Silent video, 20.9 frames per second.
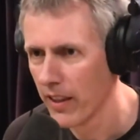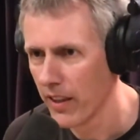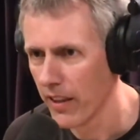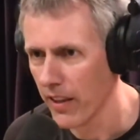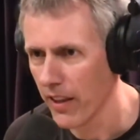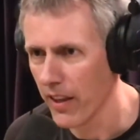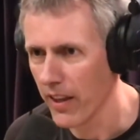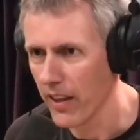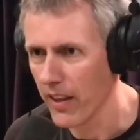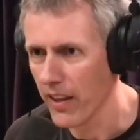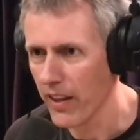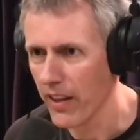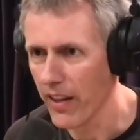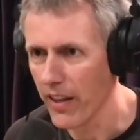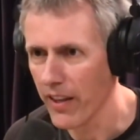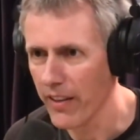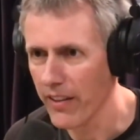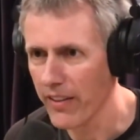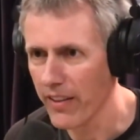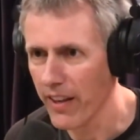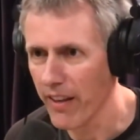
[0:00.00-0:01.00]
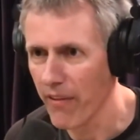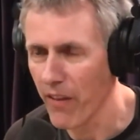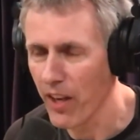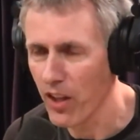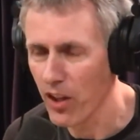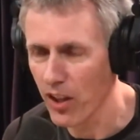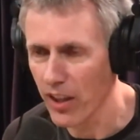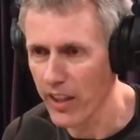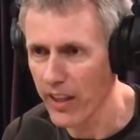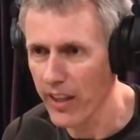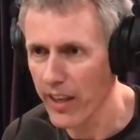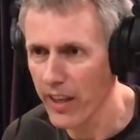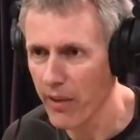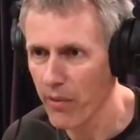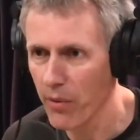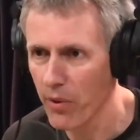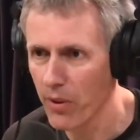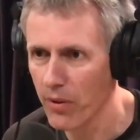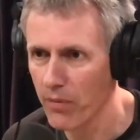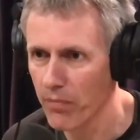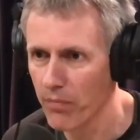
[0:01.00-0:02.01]
And eventually it
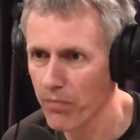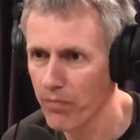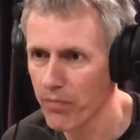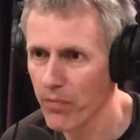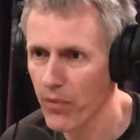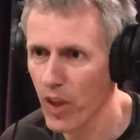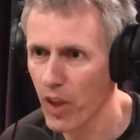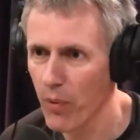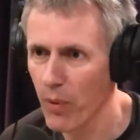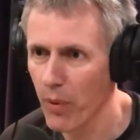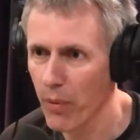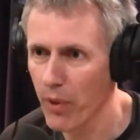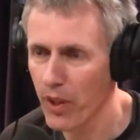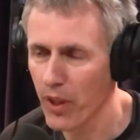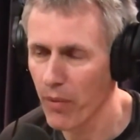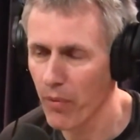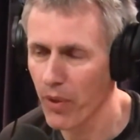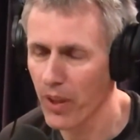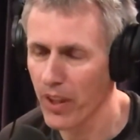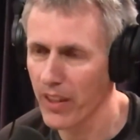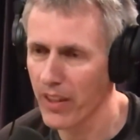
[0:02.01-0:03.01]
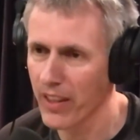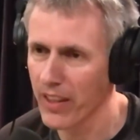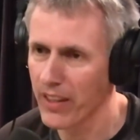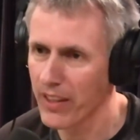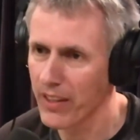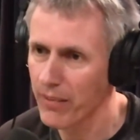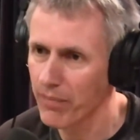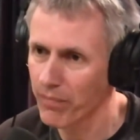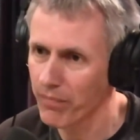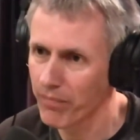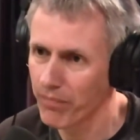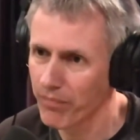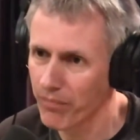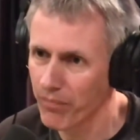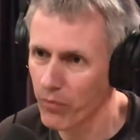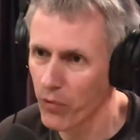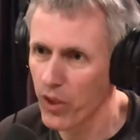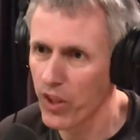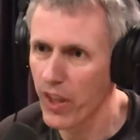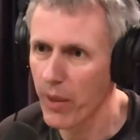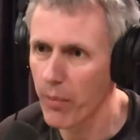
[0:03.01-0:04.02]
will come up with something that
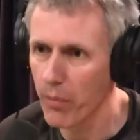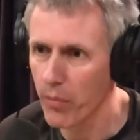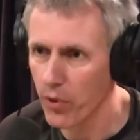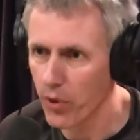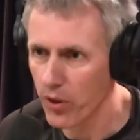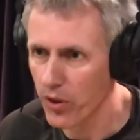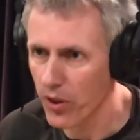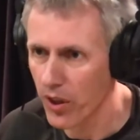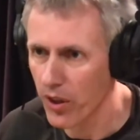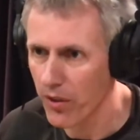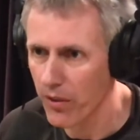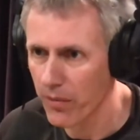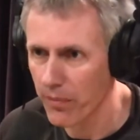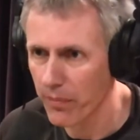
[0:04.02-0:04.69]
resembles you.